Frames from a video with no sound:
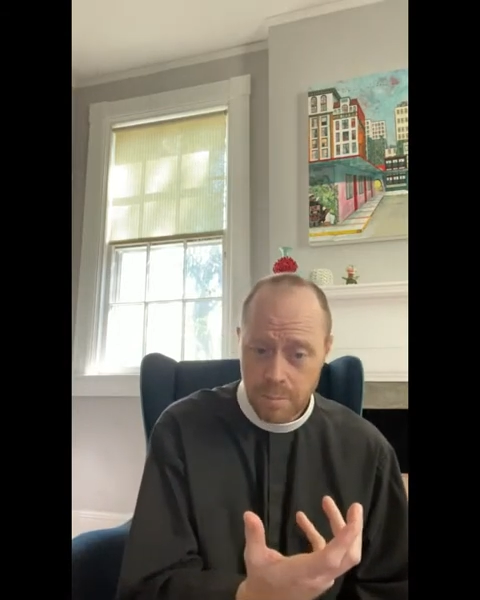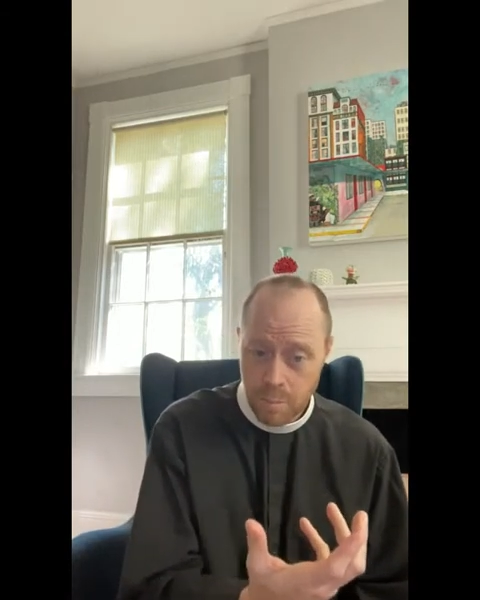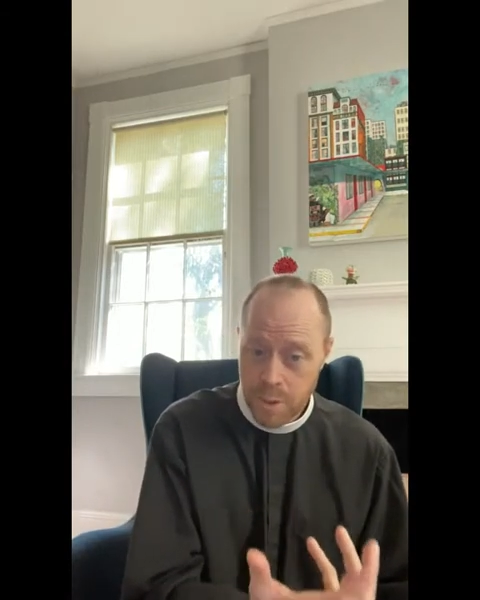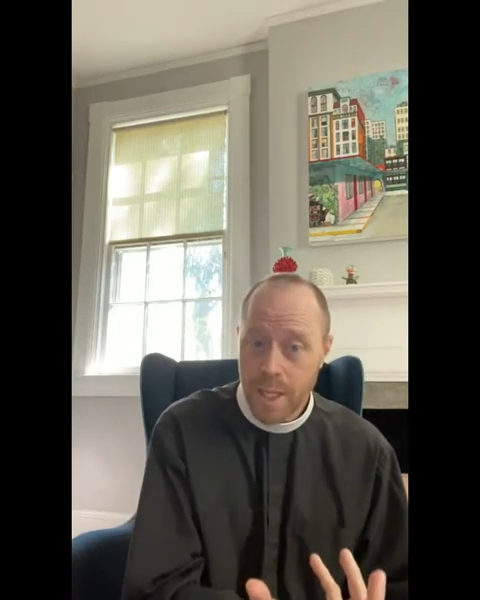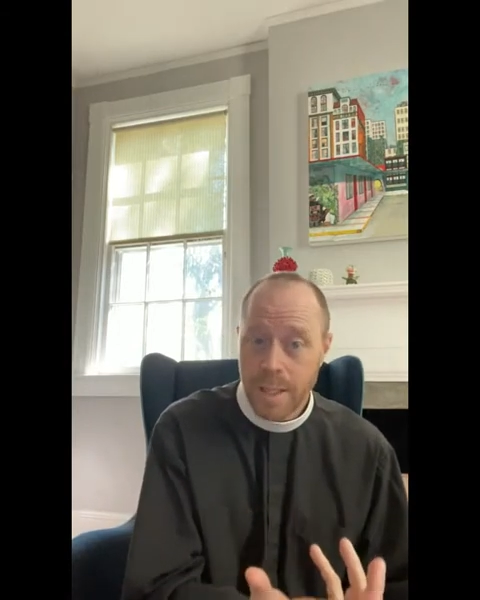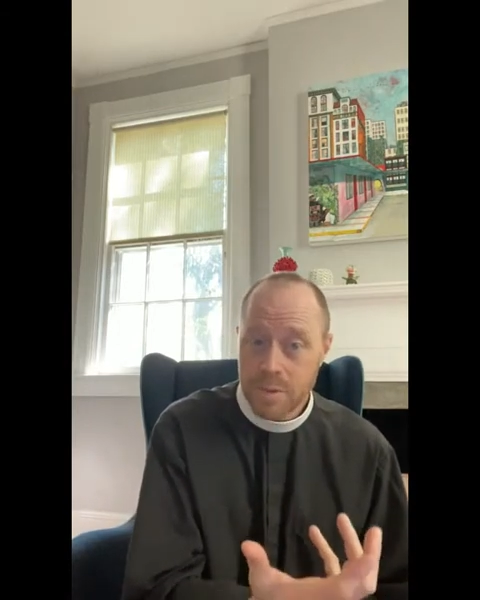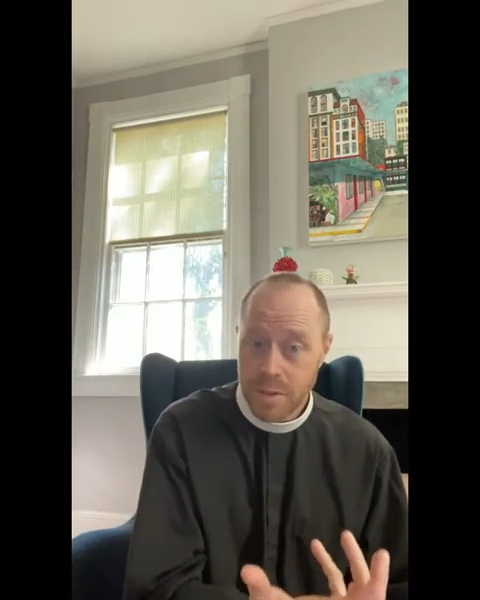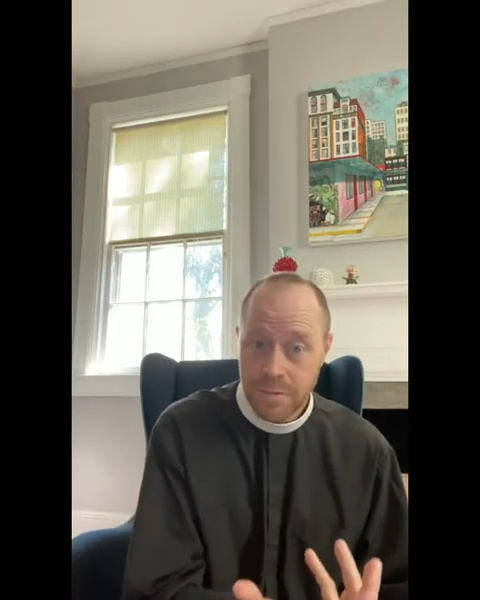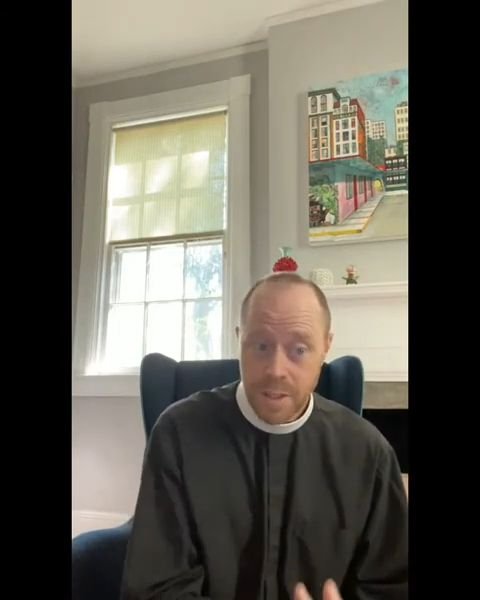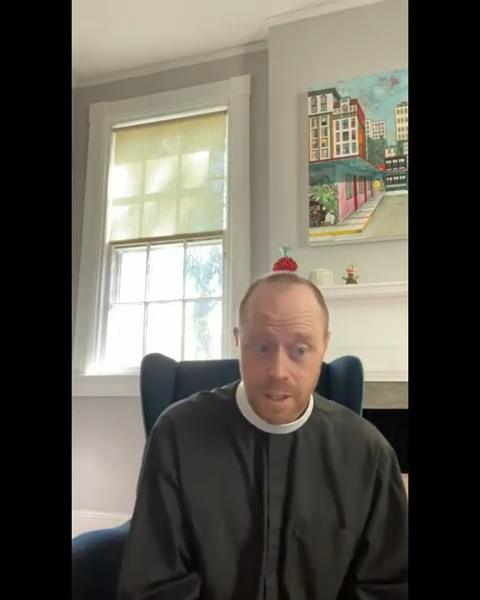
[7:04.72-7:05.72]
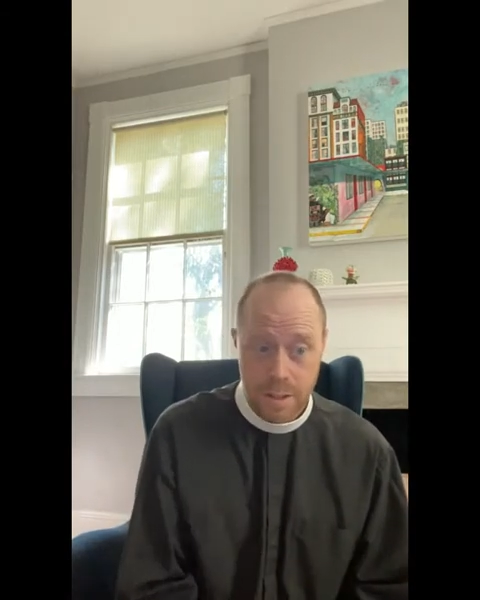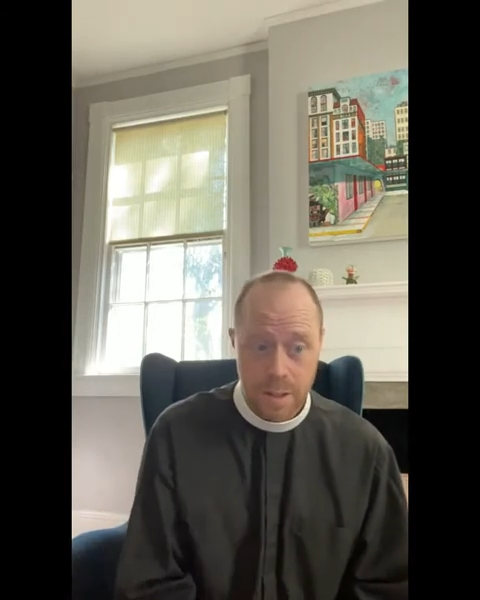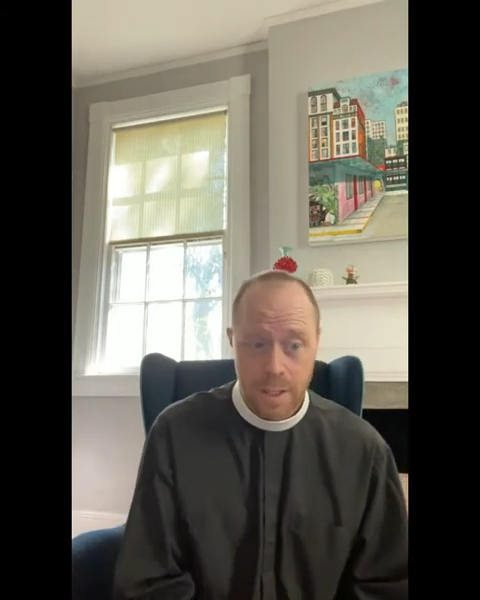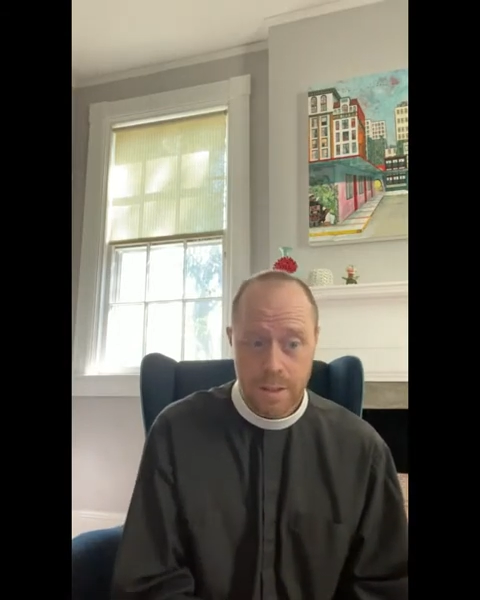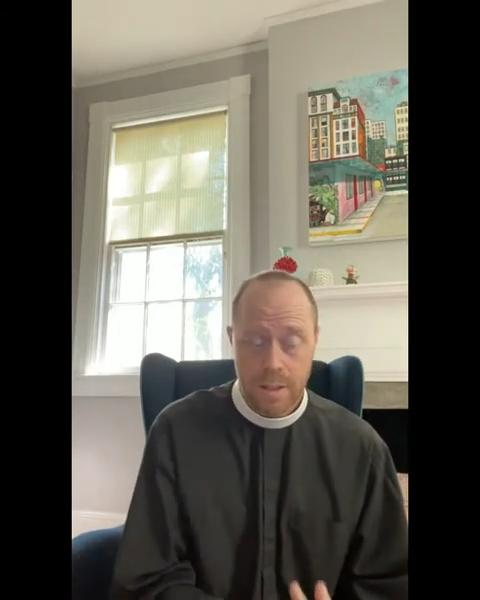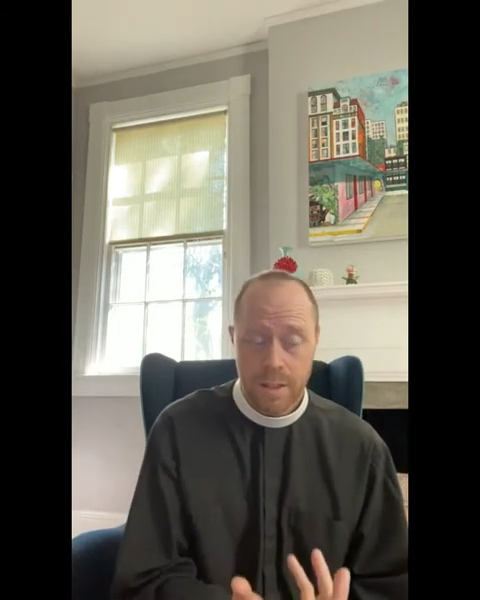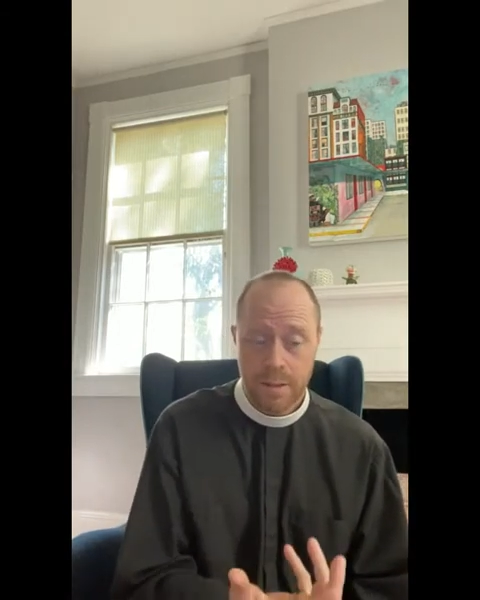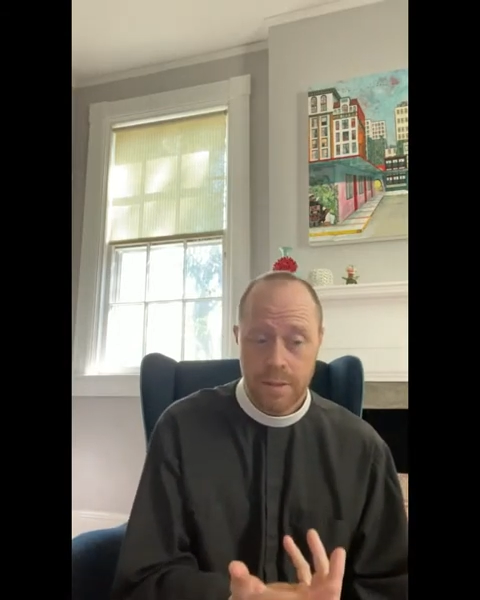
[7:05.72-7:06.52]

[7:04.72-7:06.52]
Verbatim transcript: with the name Sophia, uh, uh,